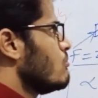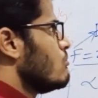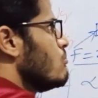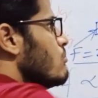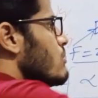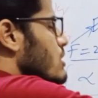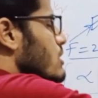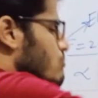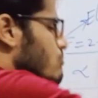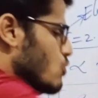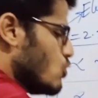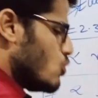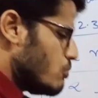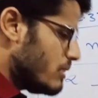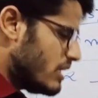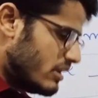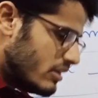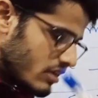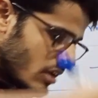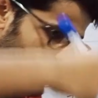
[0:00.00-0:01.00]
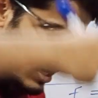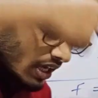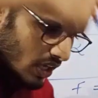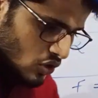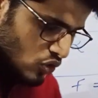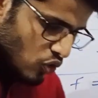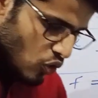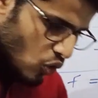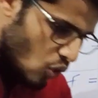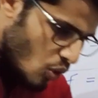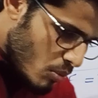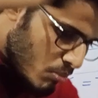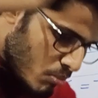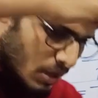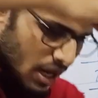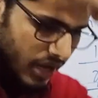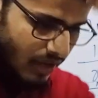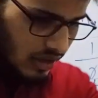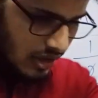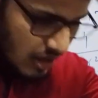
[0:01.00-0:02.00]
But the moment I comb
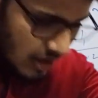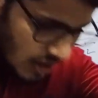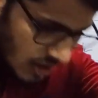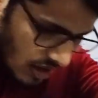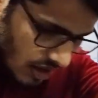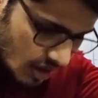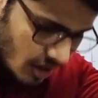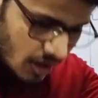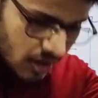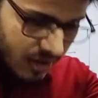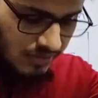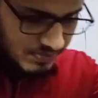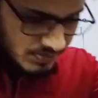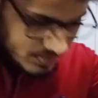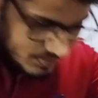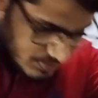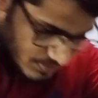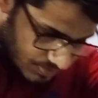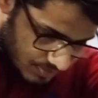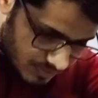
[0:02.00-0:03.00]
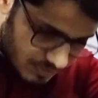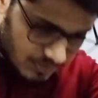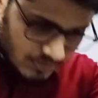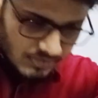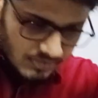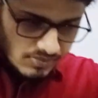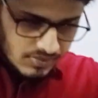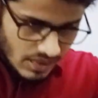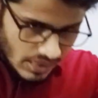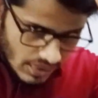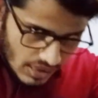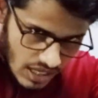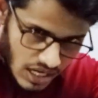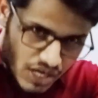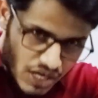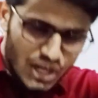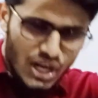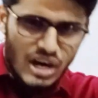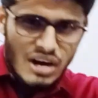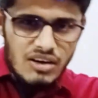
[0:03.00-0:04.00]
my hair,
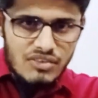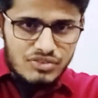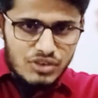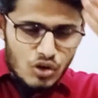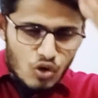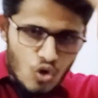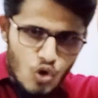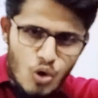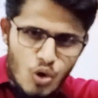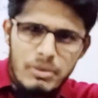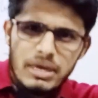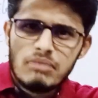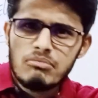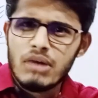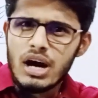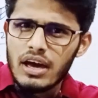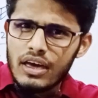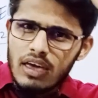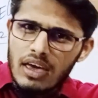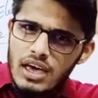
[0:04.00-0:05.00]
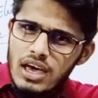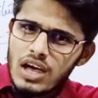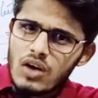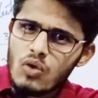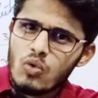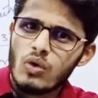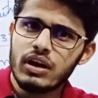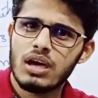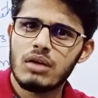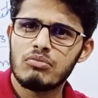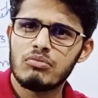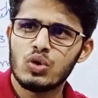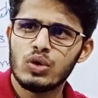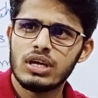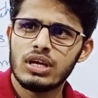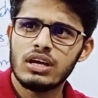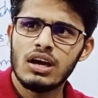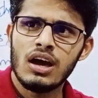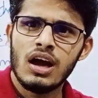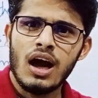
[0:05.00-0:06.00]
now after combing my hair, what I'm
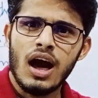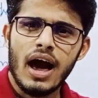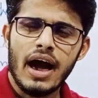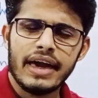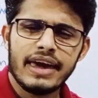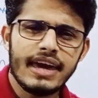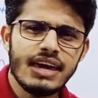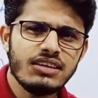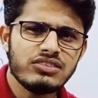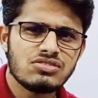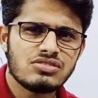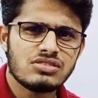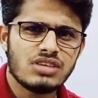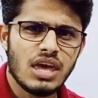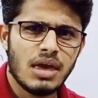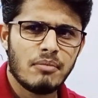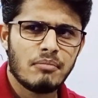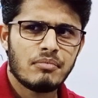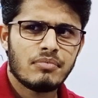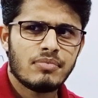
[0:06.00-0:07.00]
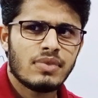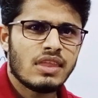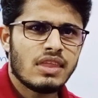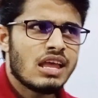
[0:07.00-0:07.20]
doing, again same.